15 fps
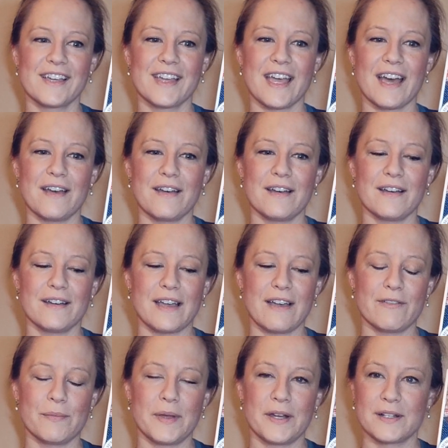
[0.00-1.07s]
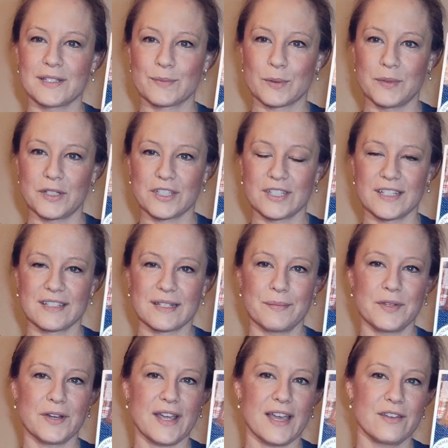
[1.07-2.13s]
have a parent's permission to send
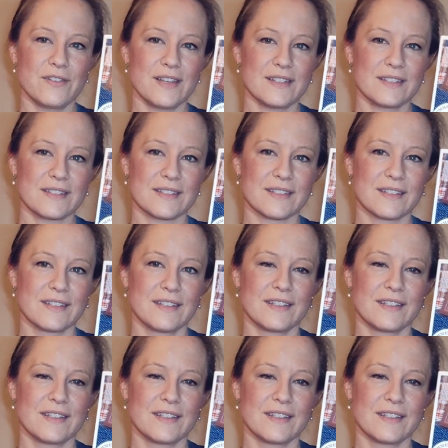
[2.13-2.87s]
me your address.